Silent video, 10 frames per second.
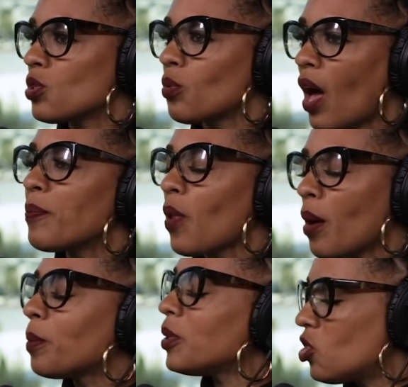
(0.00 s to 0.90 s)
So I
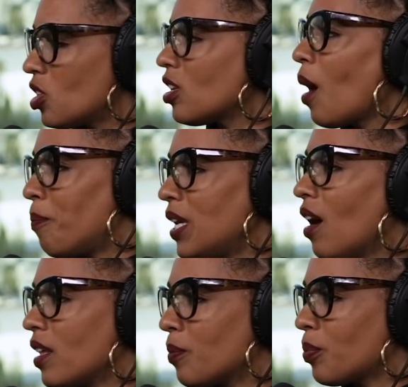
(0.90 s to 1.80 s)
probably should not
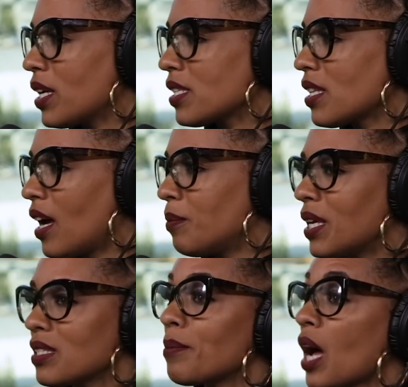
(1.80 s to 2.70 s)
be on the press line
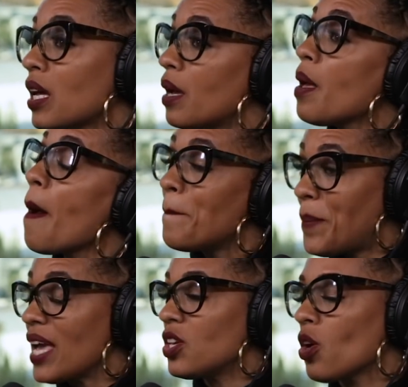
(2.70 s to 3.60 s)
because I'm not going to
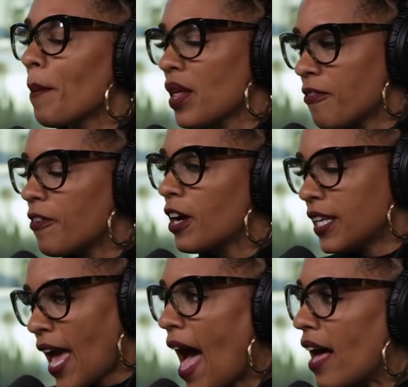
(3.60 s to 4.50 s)
beg your
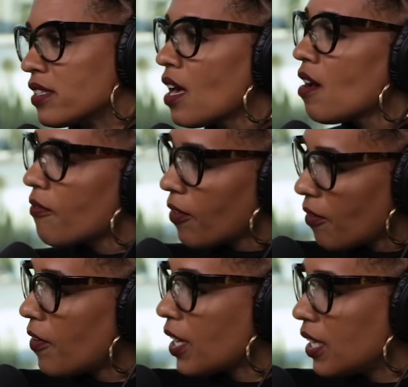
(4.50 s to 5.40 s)
motherfucking ass for
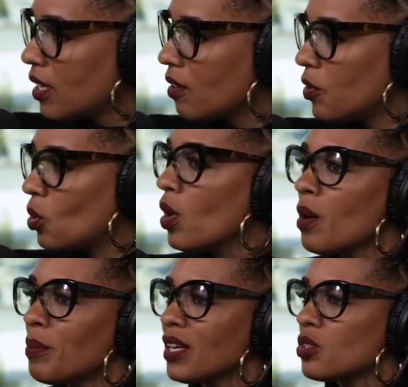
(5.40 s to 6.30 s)
a fucking interview
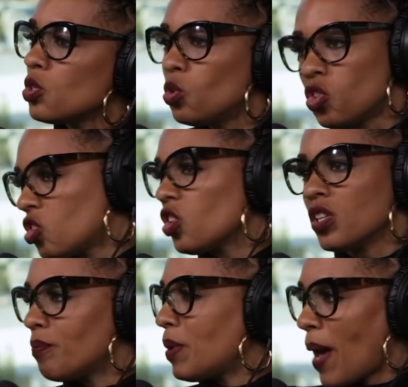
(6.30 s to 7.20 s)
because you
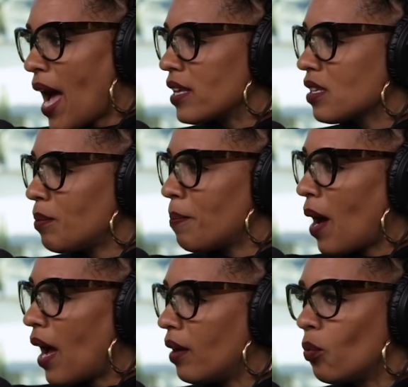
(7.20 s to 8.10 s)
shouldn't be passing me
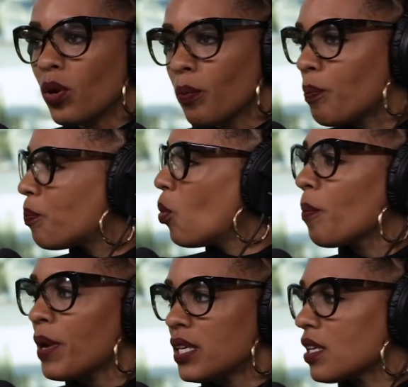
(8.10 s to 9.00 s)
by. We're
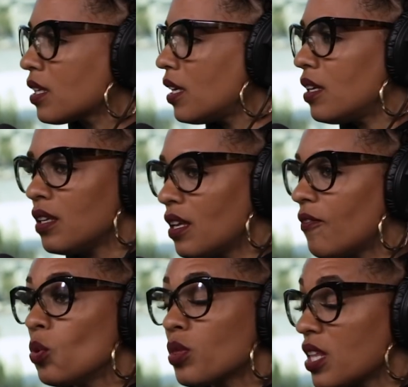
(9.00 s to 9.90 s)
we're basically
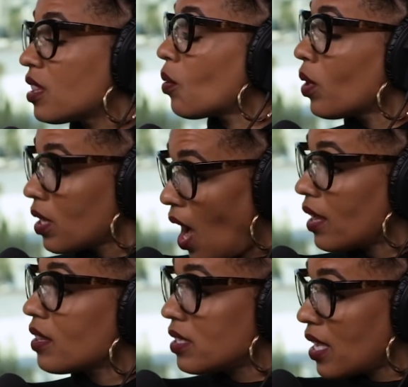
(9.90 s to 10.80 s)
if you think that we're
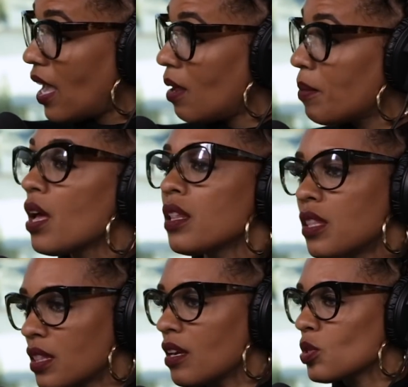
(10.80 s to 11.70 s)
not the same,
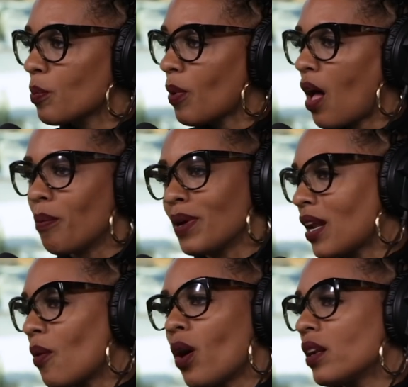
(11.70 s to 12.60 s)
then there's a problem
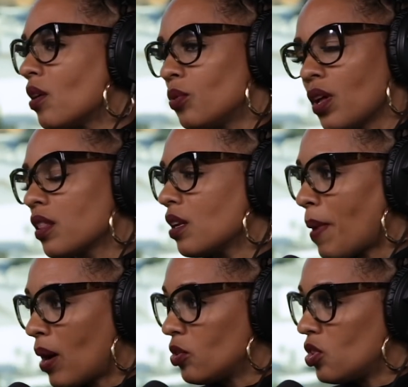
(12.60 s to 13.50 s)
and I want to know nothing
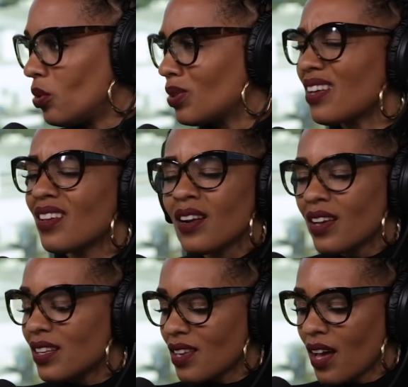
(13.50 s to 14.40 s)
about you. That
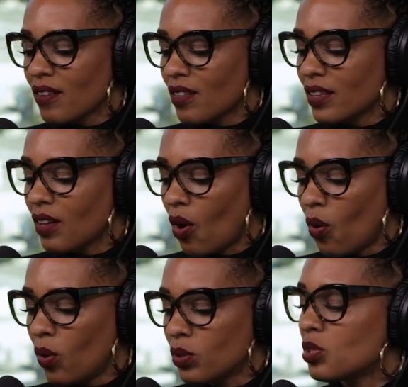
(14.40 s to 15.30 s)
it's kind of like the
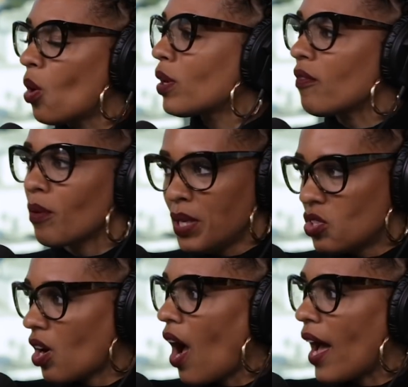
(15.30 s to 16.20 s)
whole don't ever
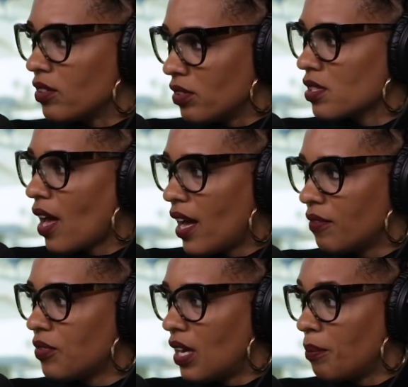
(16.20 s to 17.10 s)
meet your idols
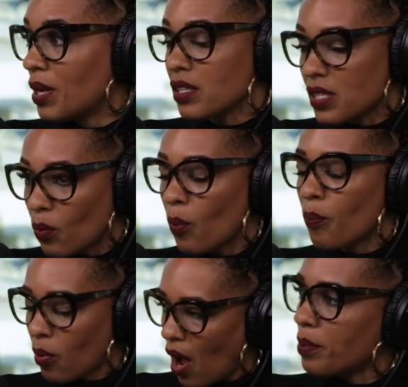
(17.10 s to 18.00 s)
kind of thing because they will
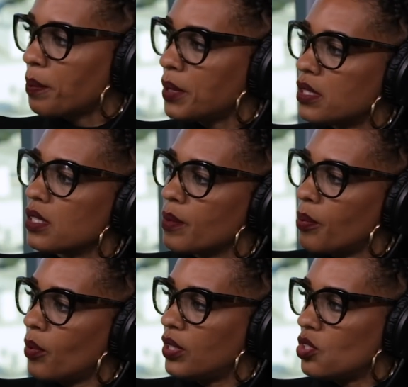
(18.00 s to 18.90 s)
probably
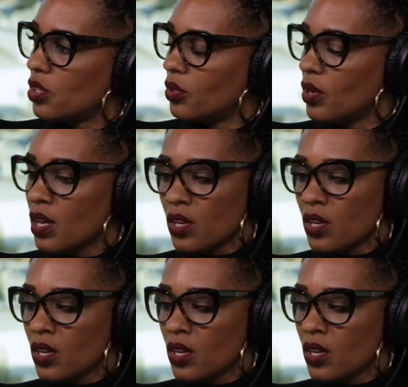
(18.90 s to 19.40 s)
disappoint you.